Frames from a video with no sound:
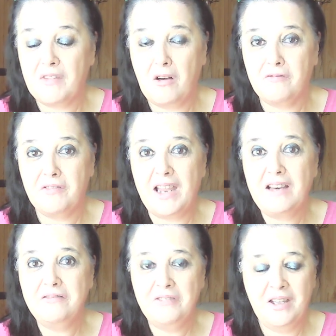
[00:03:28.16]
of
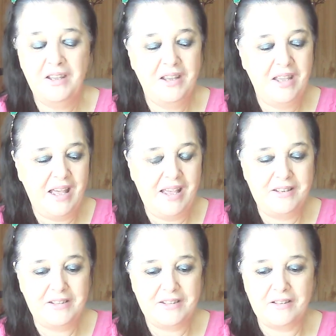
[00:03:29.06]
love
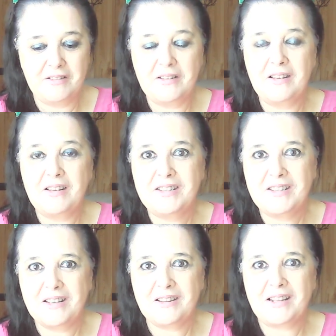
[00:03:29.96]
is
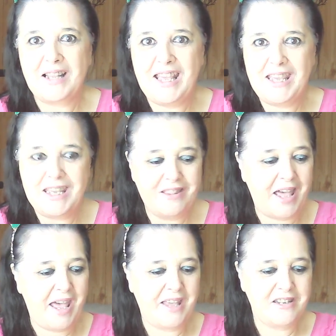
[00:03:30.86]
the key
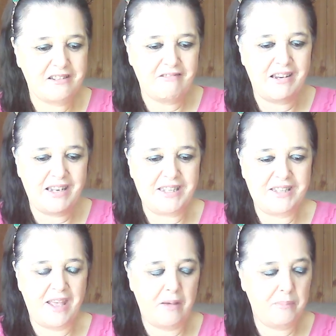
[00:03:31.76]
that has released
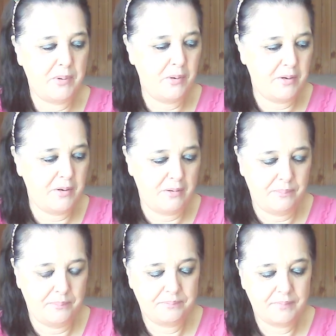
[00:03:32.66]
that burden.
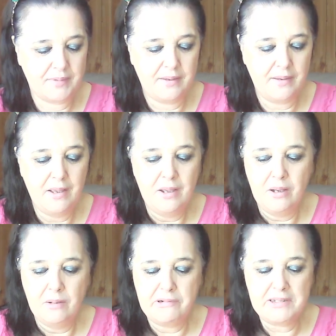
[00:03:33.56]

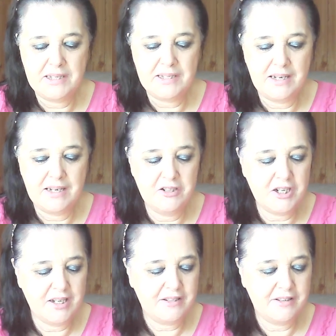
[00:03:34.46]
Present
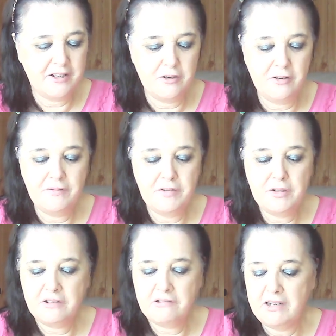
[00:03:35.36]
energies, the
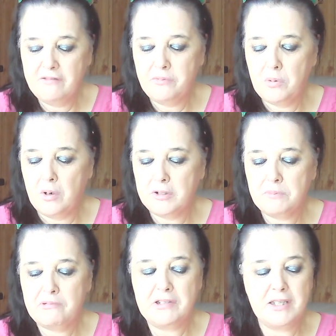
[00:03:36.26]
Universe, Three of Wands,
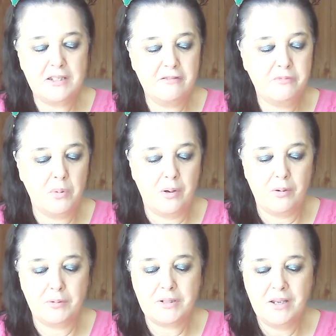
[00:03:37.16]
Princess of
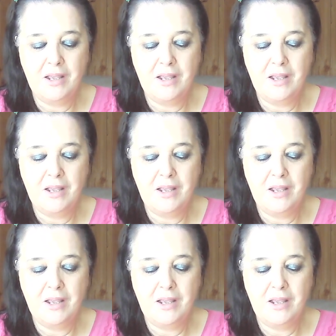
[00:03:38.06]
Wands.